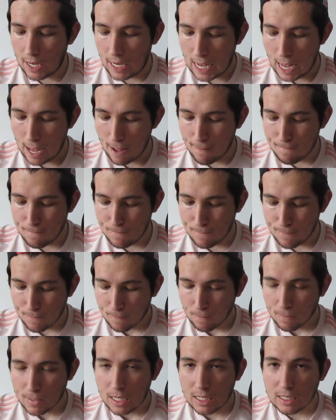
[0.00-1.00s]

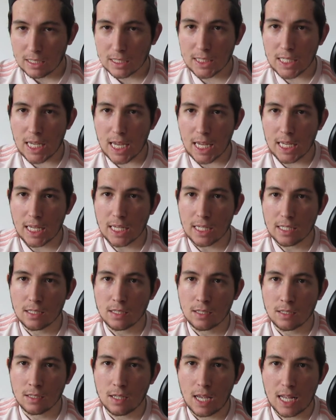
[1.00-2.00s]
um,
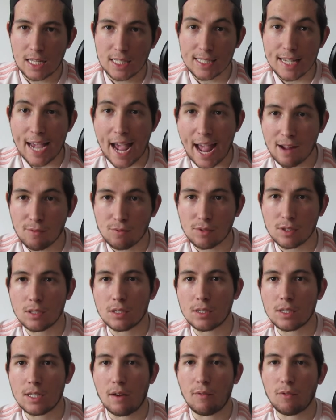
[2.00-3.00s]
cities and towns and
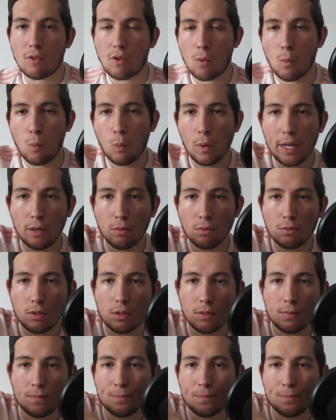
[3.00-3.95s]
stuff are on wheels,